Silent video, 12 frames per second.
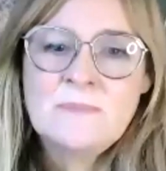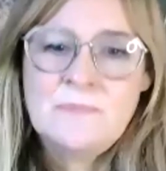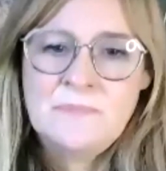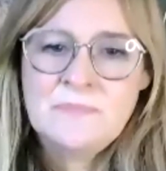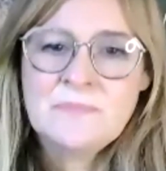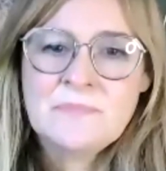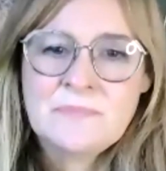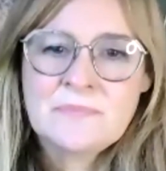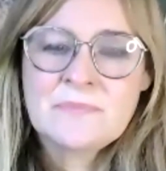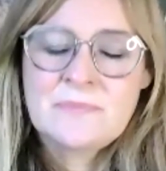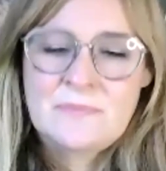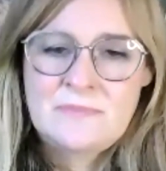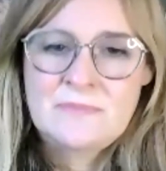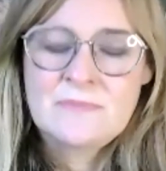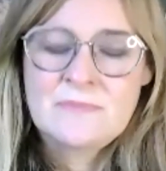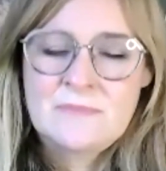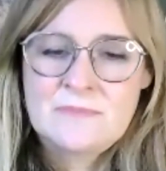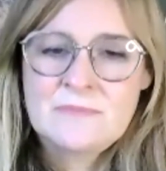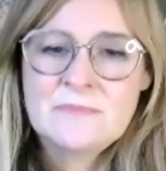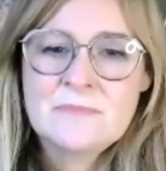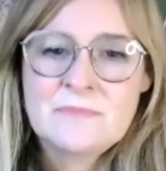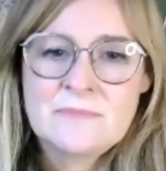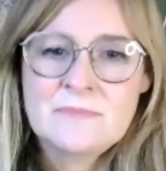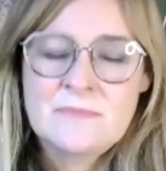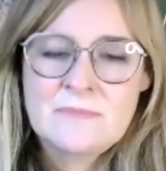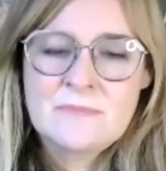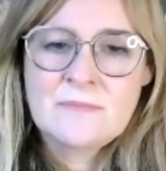So where are you going to